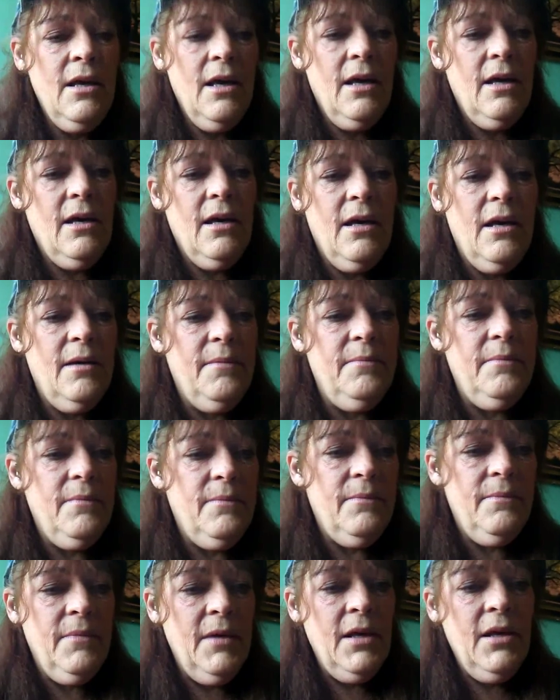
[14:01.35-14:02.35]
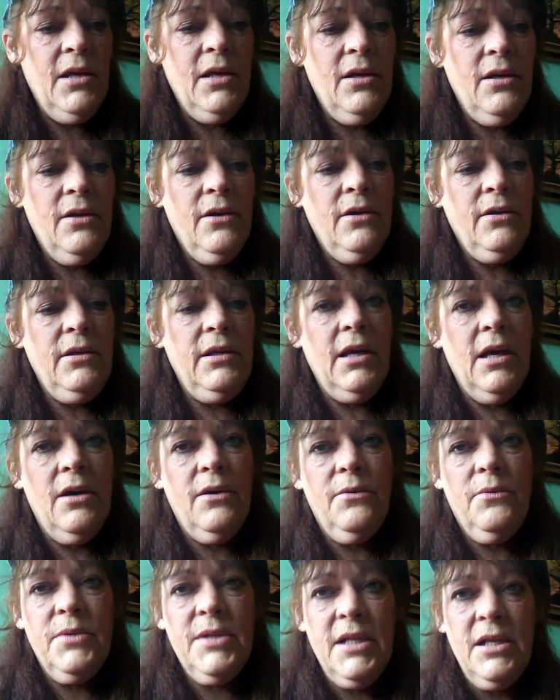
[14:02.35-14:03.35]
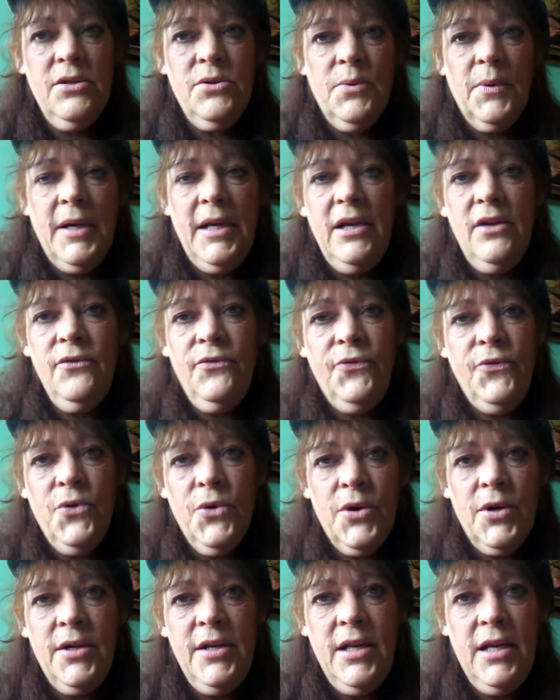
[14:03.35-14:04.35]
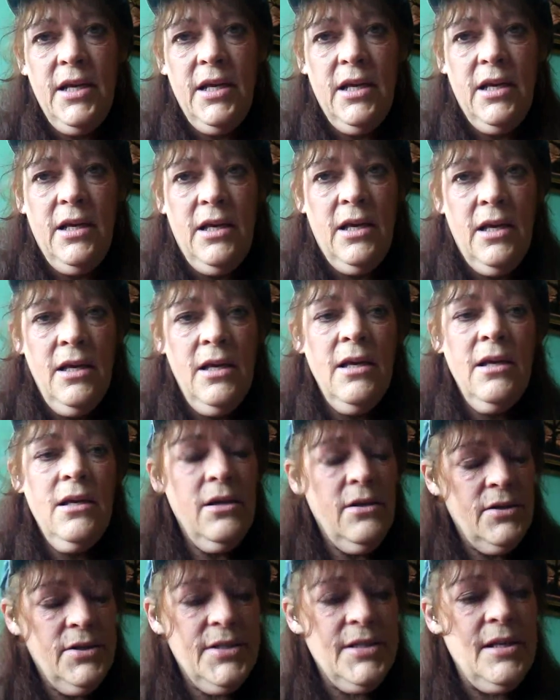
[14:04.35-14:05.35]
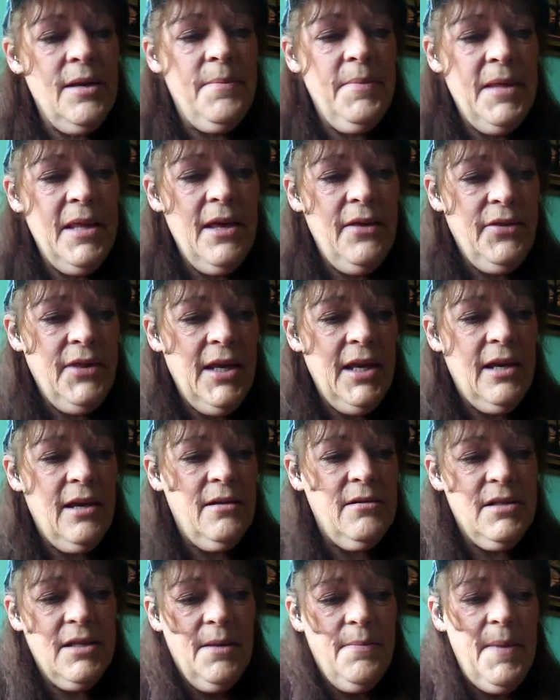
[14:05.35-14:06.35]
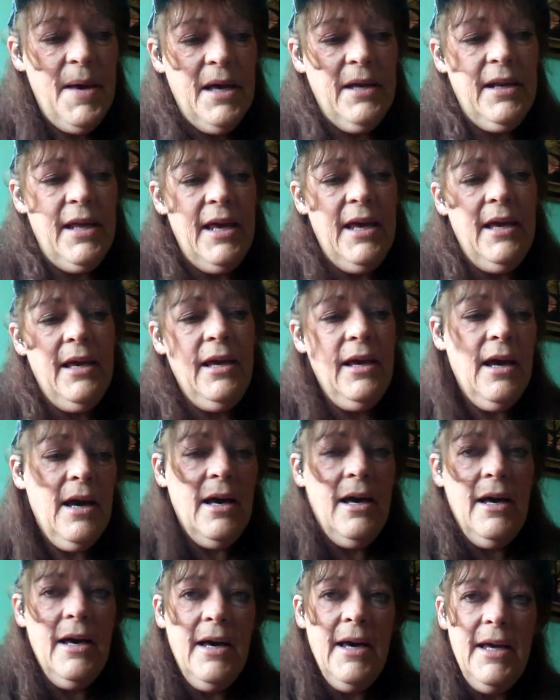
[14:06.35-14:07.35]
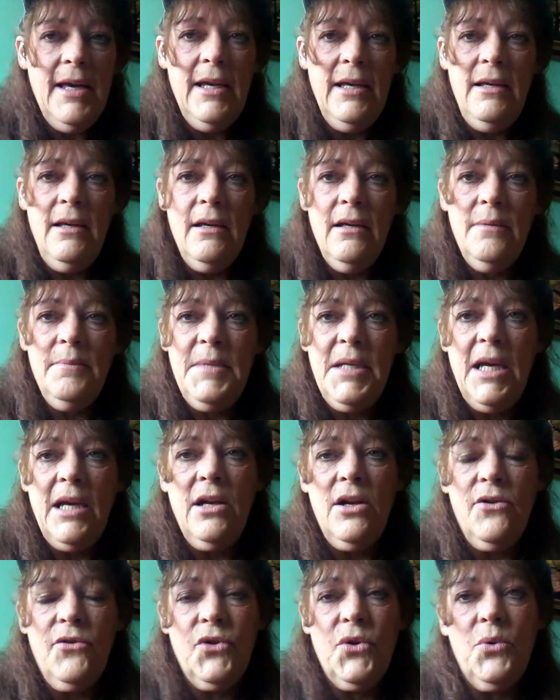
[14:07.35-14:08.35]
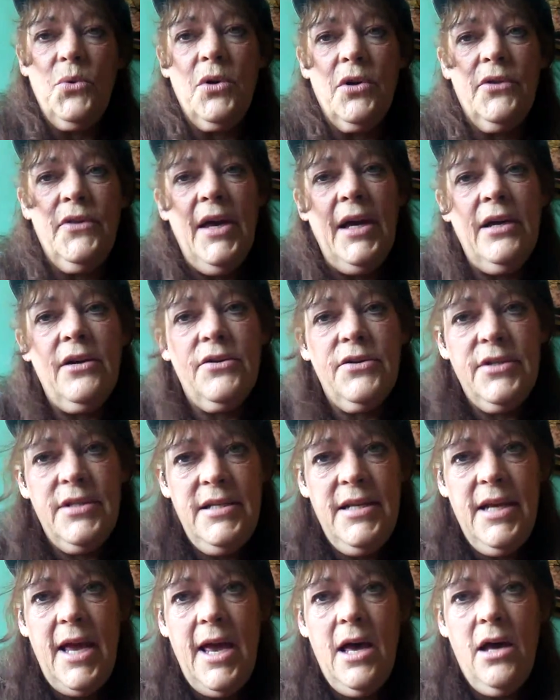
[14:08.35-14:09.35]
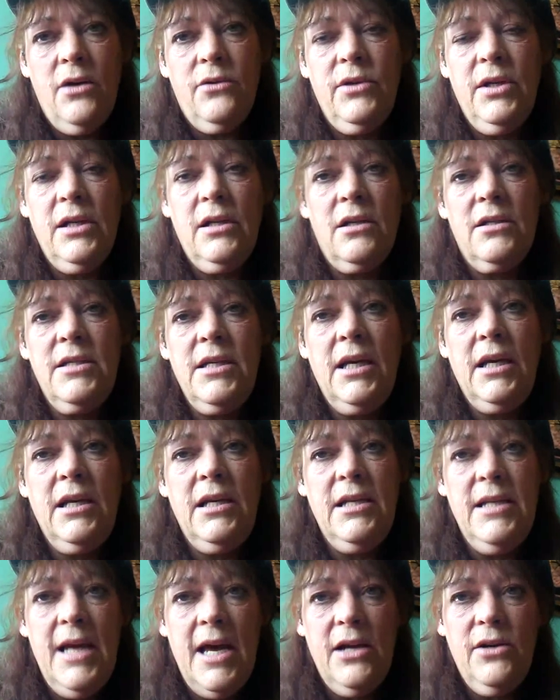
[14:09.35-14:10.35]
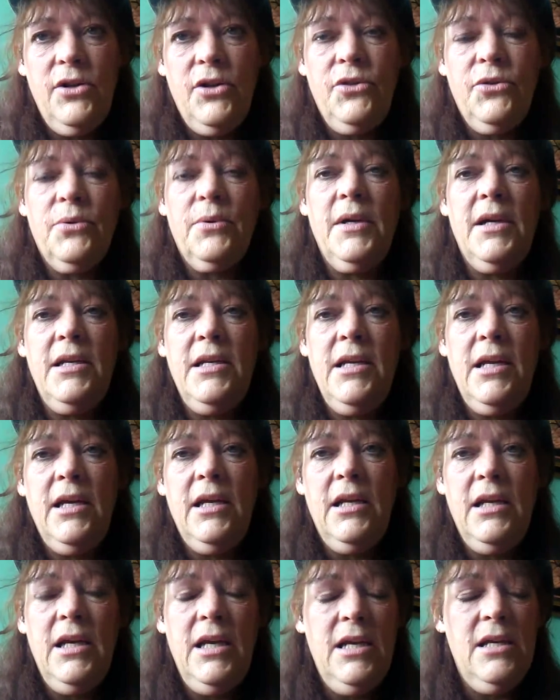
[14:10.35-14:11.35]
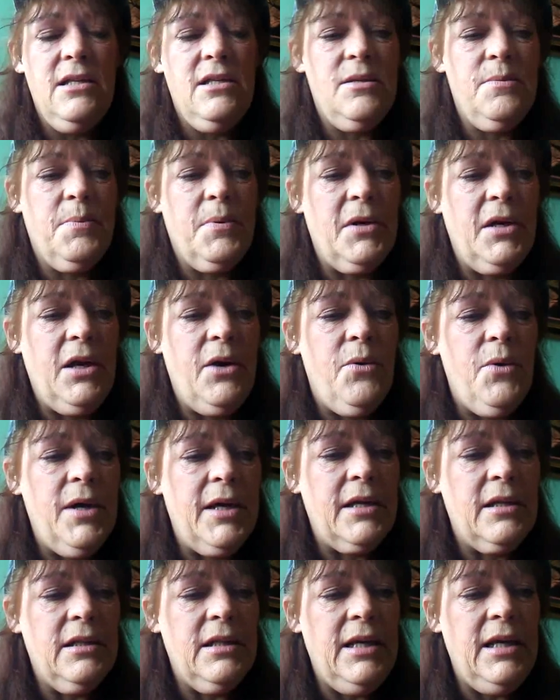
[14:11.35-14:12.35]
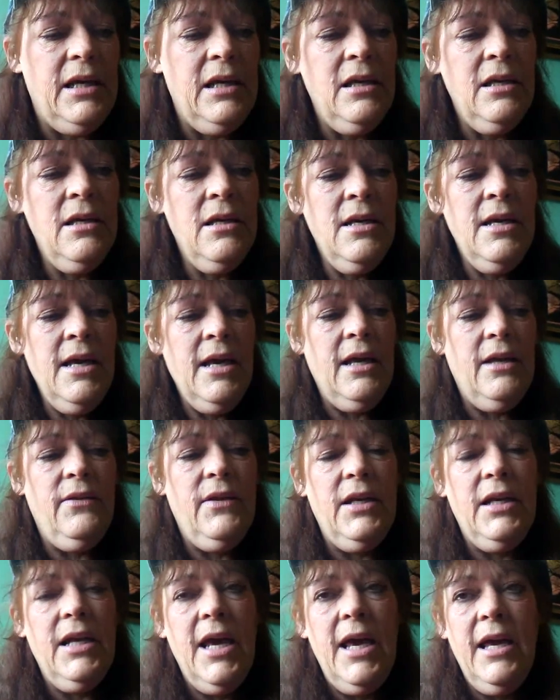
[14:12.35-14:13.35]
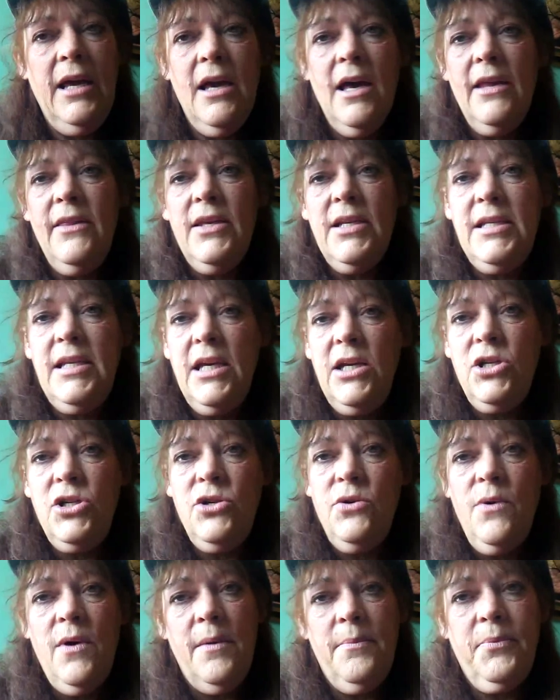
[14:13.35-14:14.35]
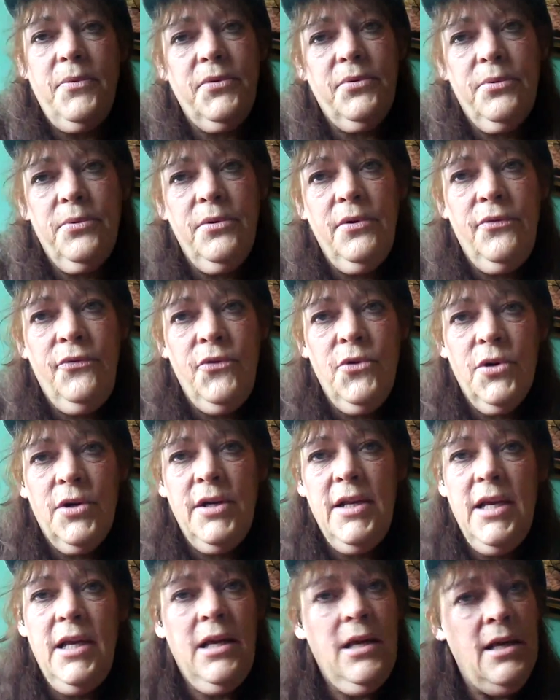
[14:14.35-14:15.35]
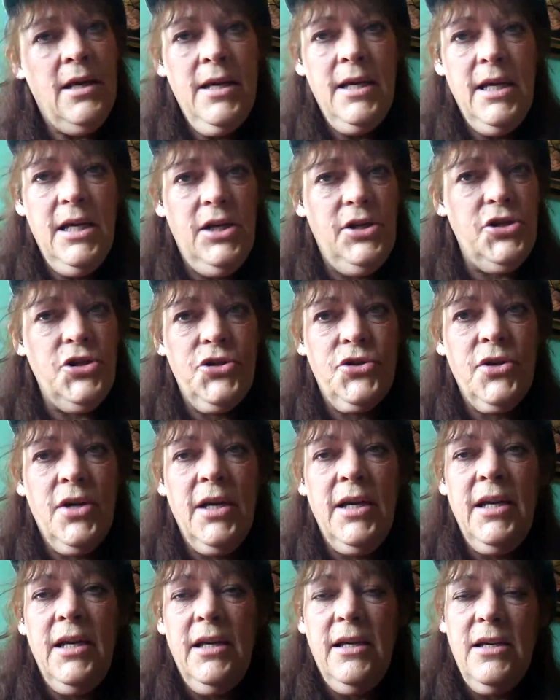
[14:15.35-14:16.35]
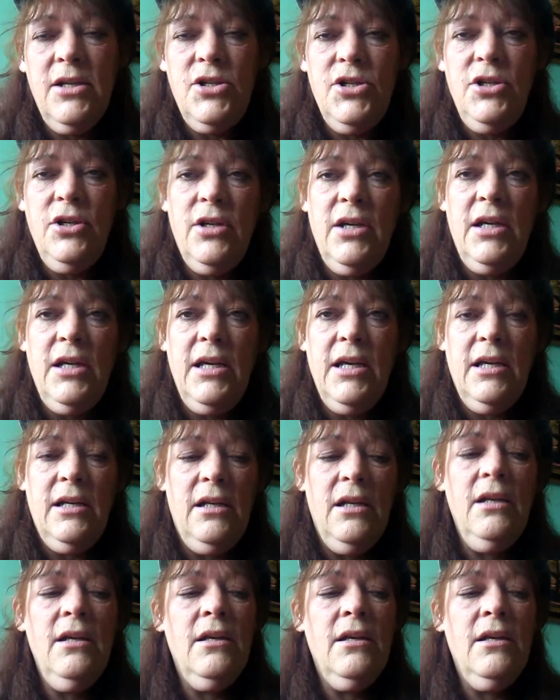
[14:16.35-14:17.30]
Um, yeah, well, since we're in four D, some of that thing is about A I um, taking over the world. That goes down. It'll take you down to three D. It ends pretty quickly. And then A I that takes you up through four D, it's tricky because you can get...